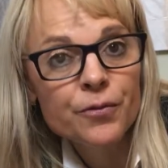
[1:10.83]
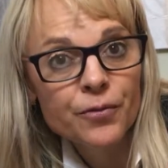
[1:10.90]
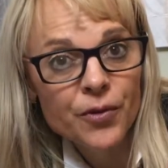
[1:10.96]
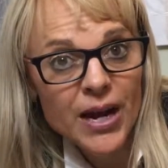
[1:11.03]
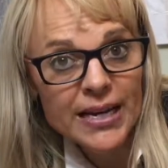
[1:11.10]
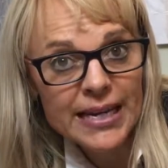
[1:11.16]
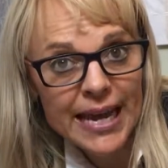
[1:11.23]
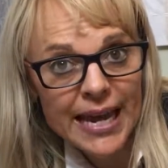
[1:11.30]

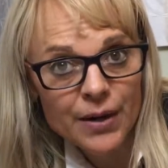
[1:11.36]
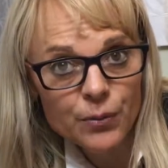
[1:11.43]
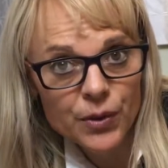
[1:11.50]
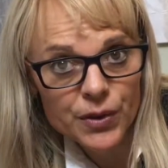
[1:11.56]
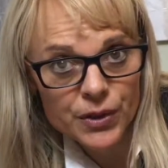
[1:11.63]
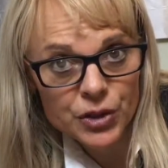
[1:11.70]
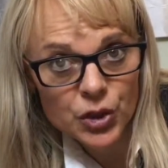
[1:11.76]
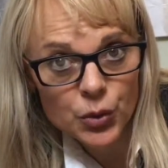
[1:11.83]
front end
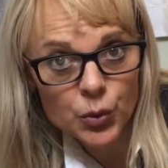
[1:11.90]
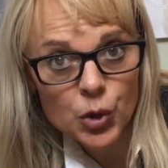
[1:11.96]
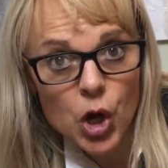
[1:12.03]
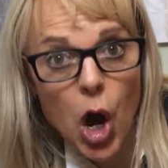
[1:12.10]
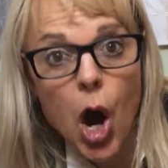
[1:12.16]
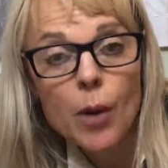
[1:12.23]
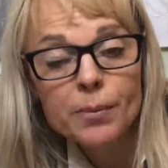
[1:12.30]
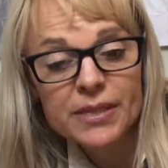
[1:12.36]
with the 2
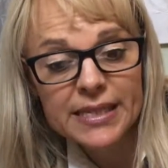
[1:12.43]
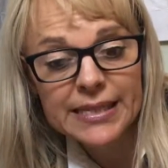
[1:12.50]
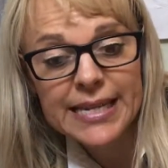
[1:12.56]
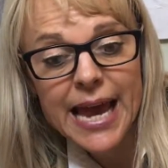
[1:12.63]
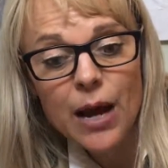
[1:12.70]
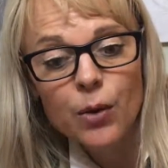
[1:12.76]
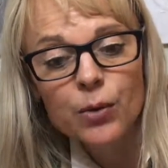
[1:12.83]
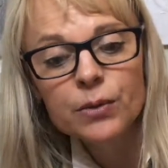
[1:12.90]
knobs
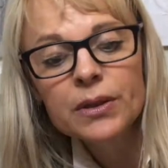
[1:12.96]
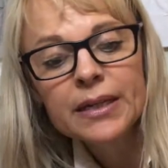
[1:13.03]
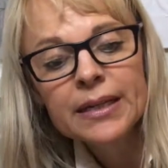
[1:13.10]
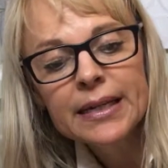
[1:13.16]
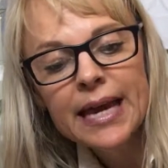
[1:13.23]
down.